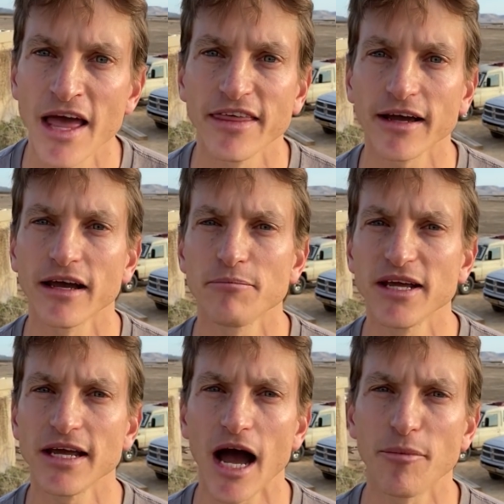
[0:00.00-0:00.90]
There can
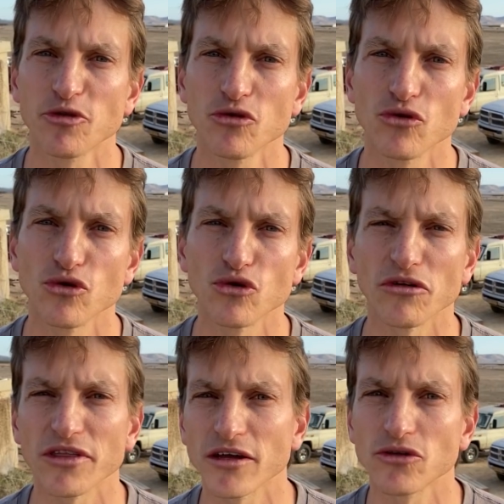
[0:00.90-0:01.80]
be up to,
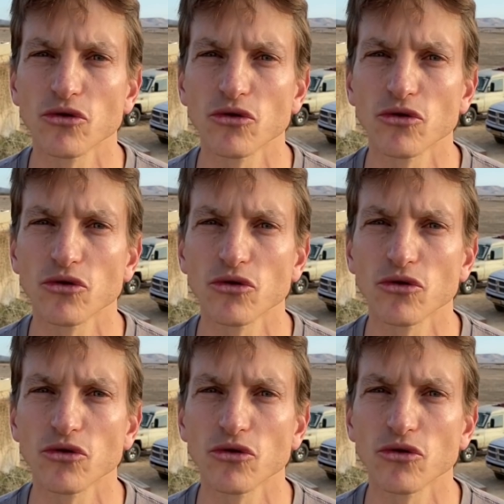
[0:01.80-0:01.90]
I think,